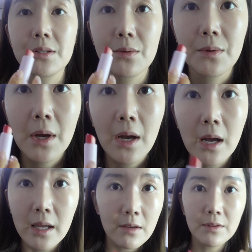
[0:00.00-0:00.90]
So
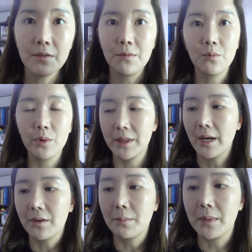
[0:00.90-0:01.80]
even if
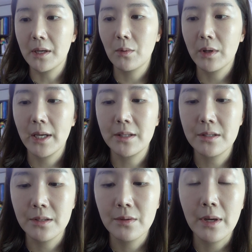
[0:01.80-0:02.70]
without a mirror, what I
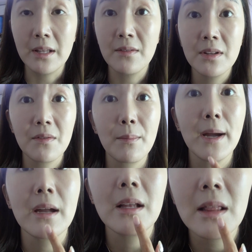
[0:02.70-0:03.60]
do, and even if
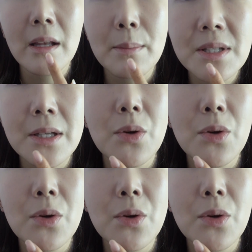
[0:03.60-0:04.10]
my lips